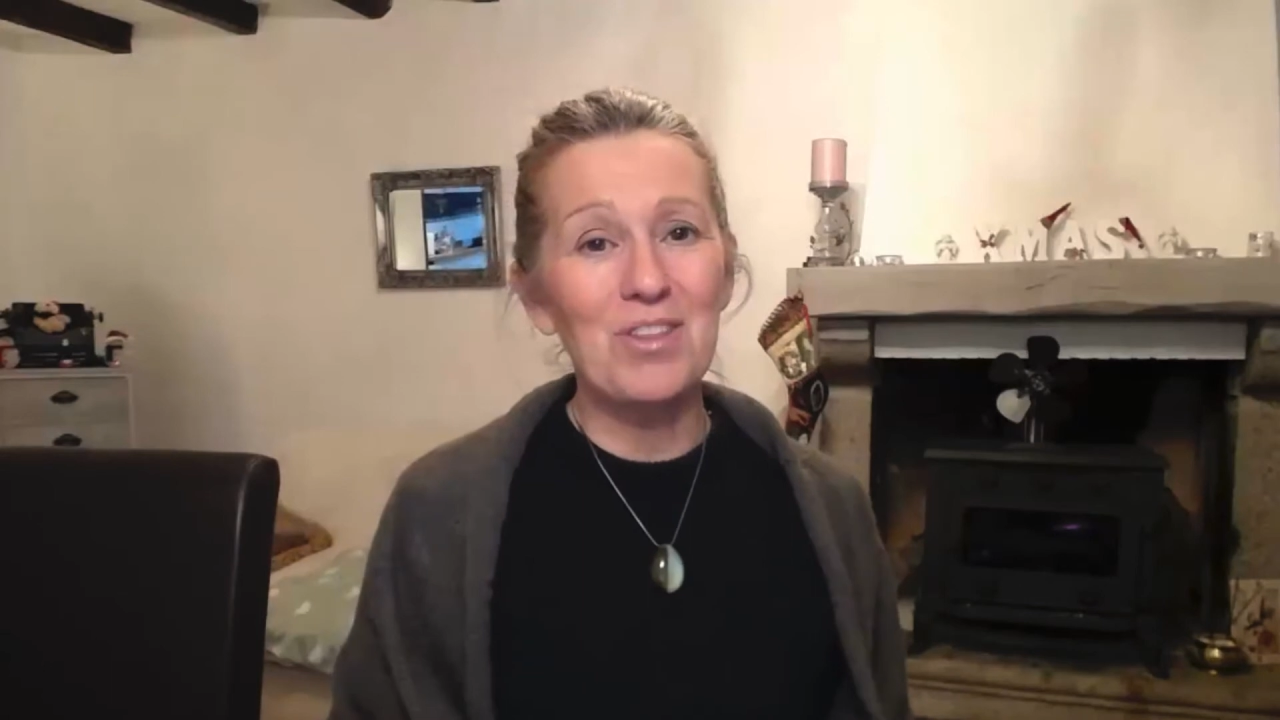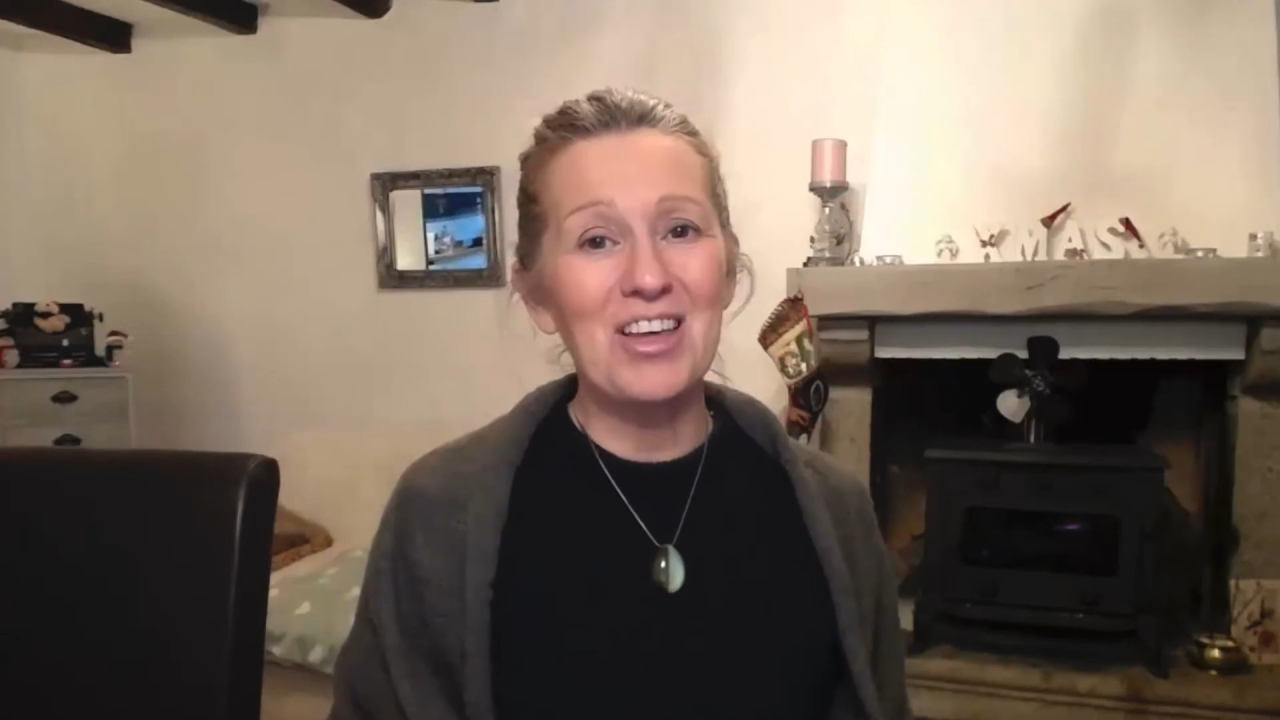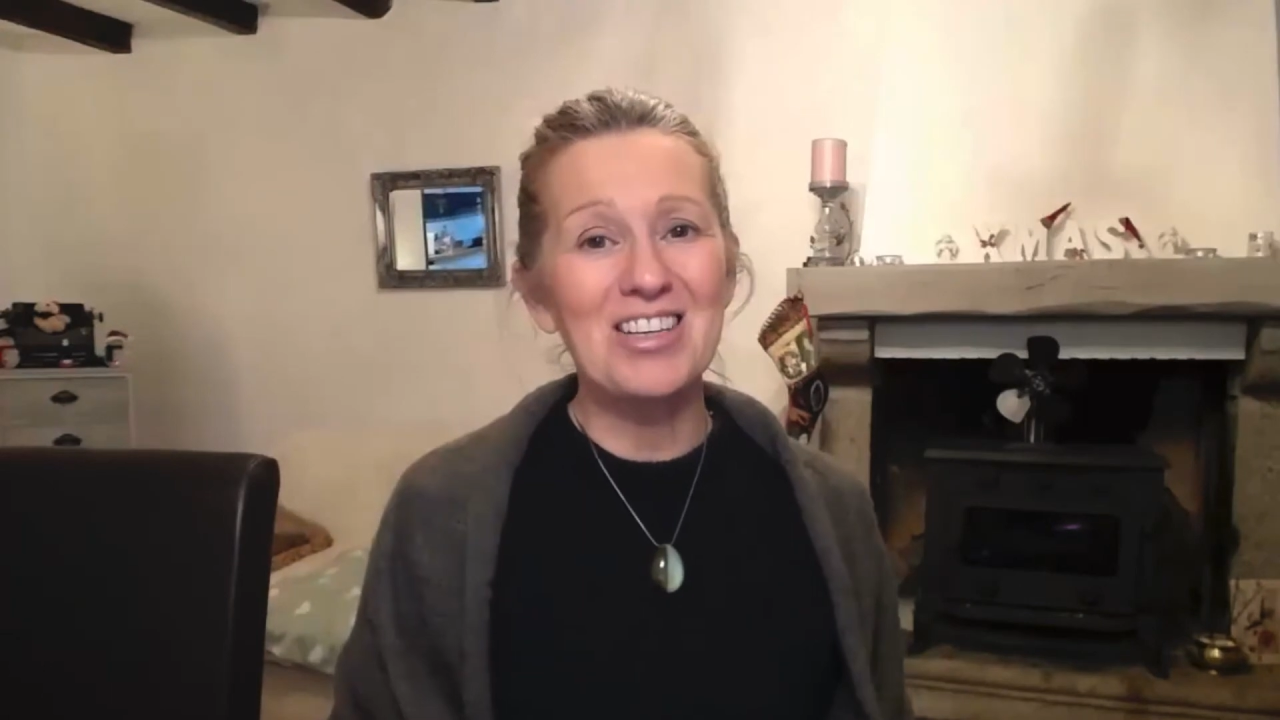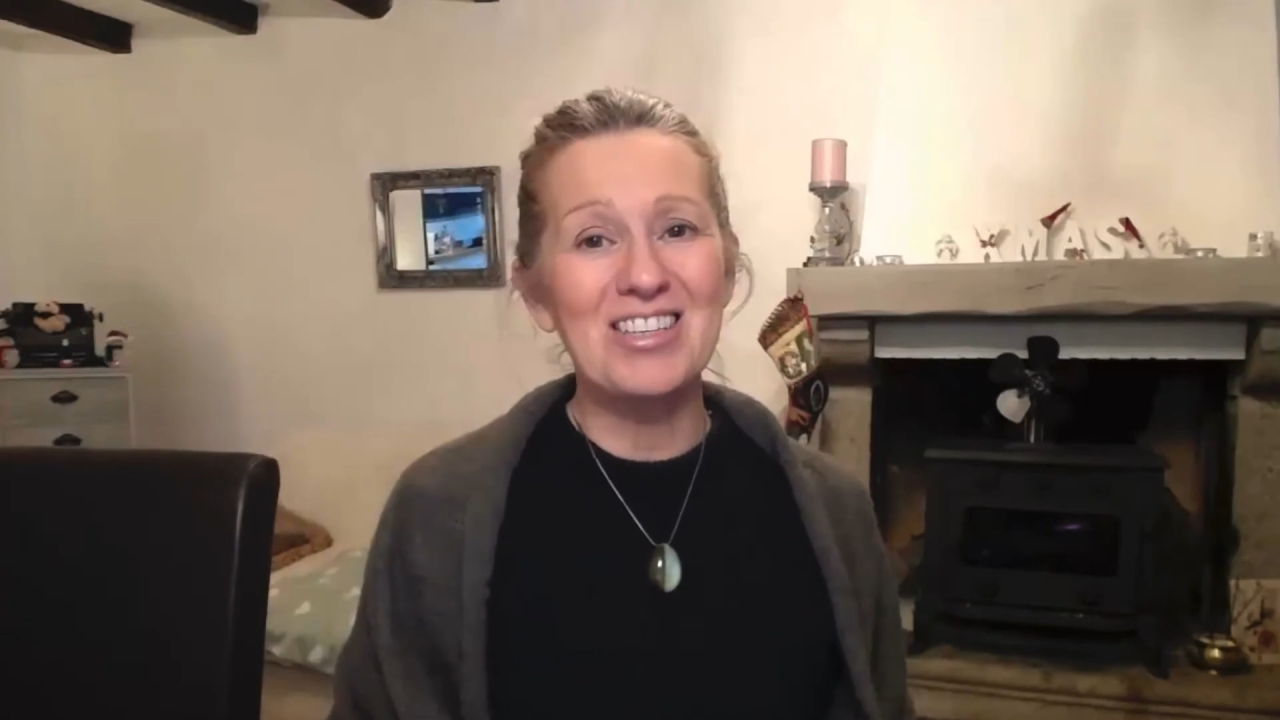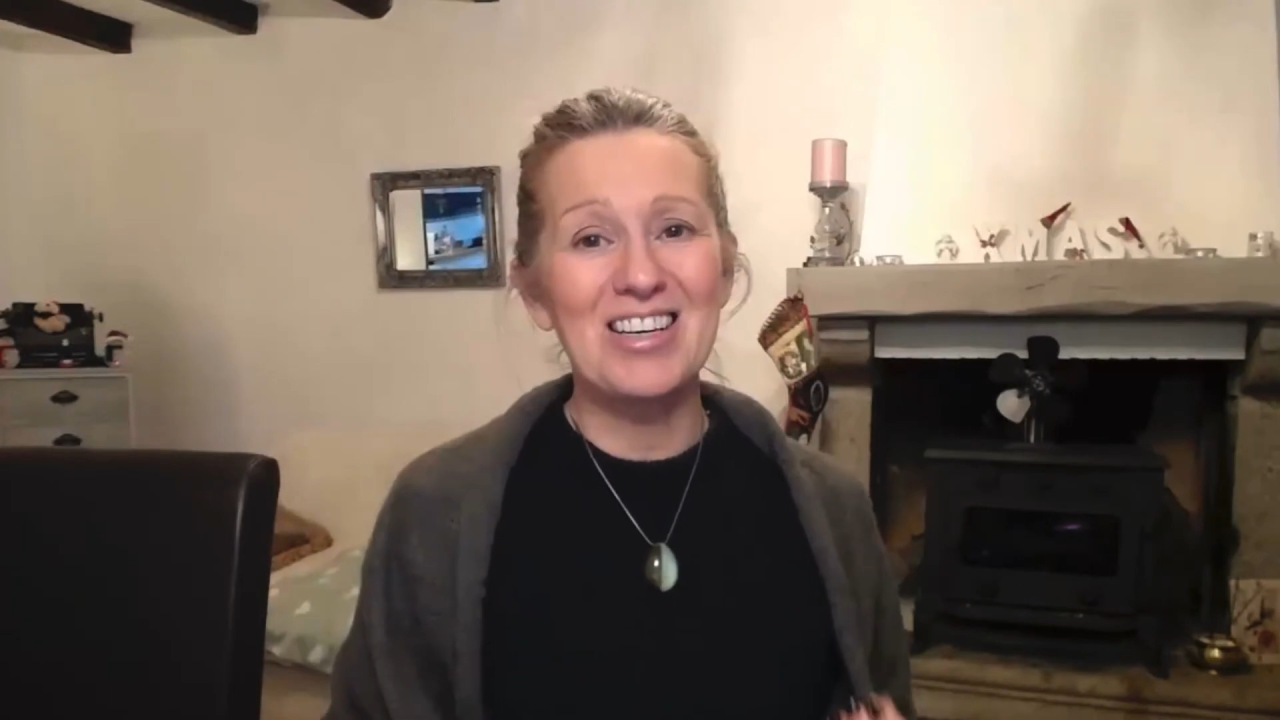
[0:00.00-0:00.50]
they
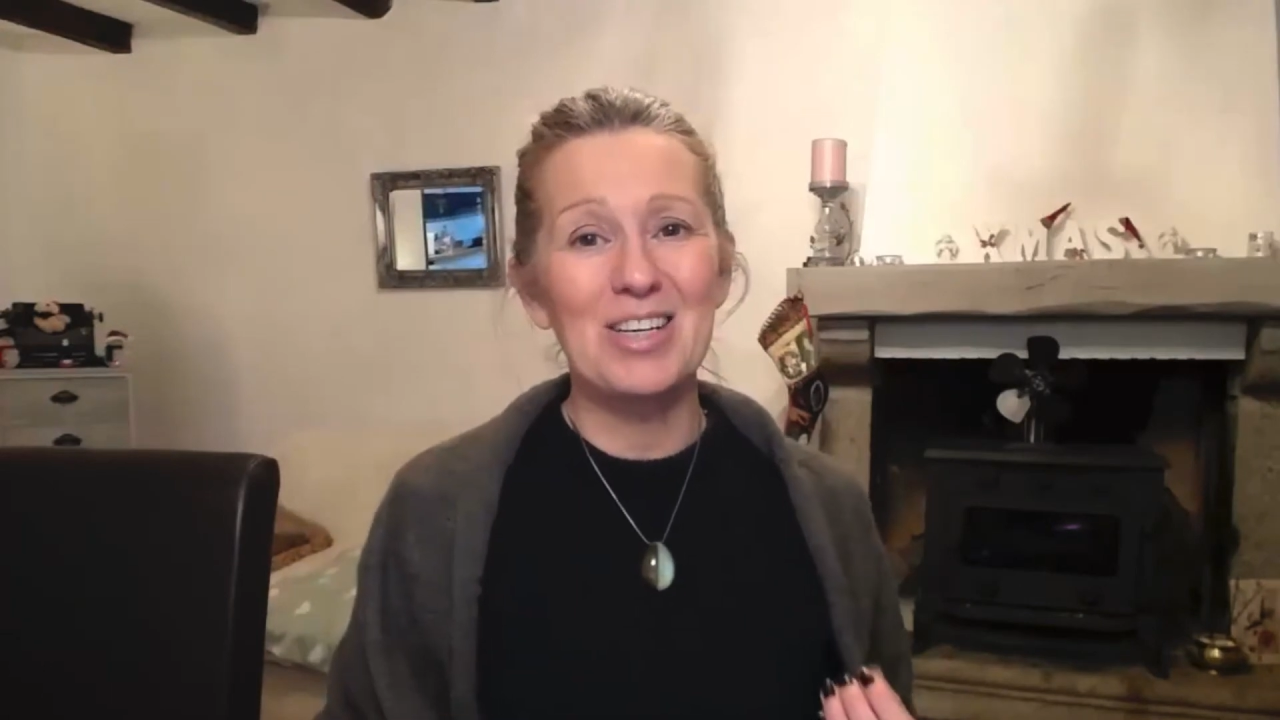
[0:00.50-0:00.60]
did